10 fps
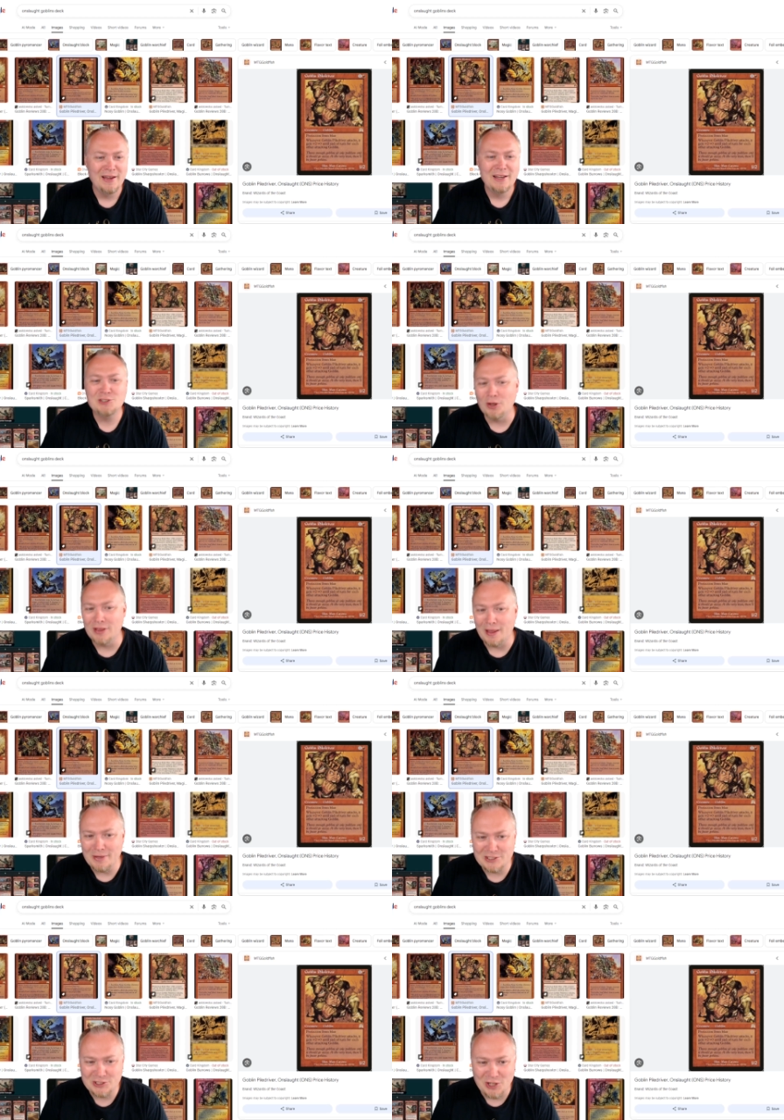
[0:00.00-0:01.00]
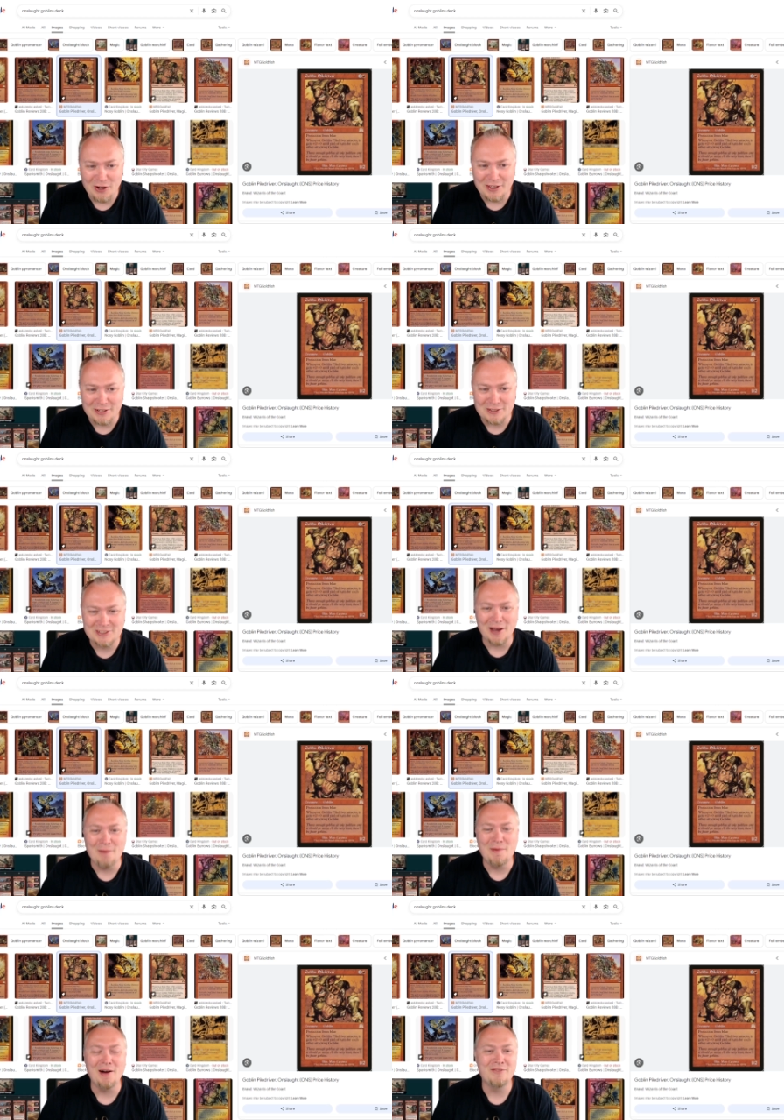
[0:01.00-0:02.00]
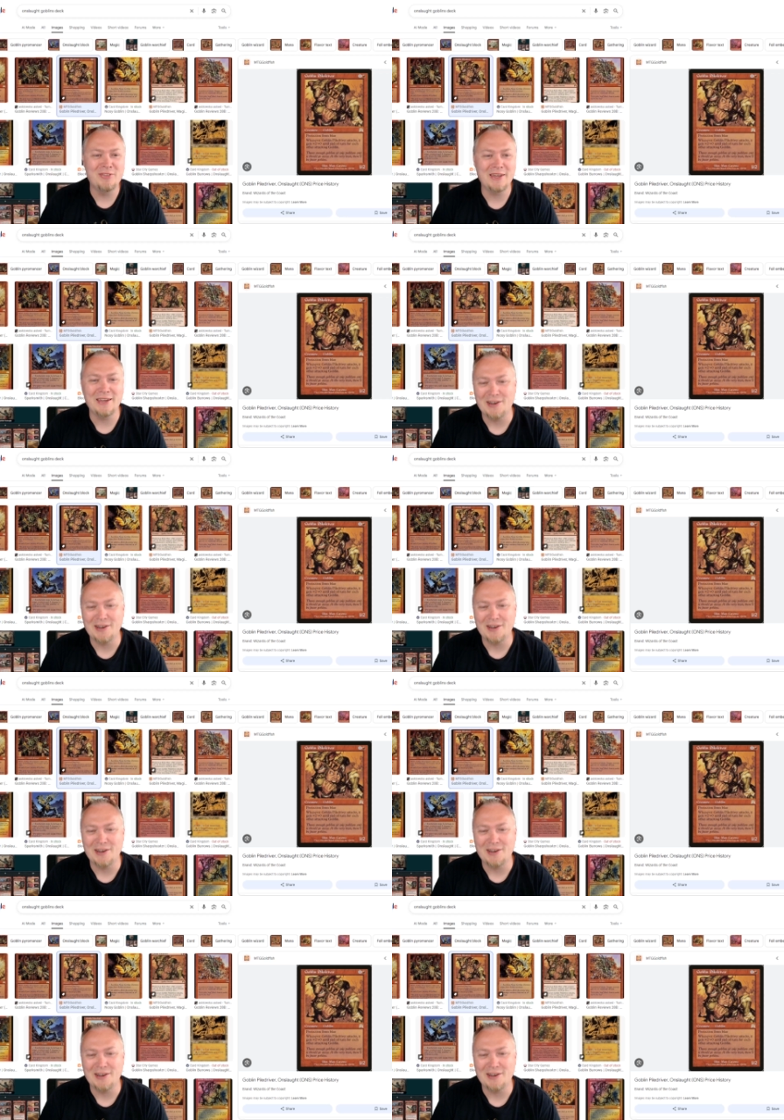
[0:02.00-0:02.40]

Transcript: So let me show you some of the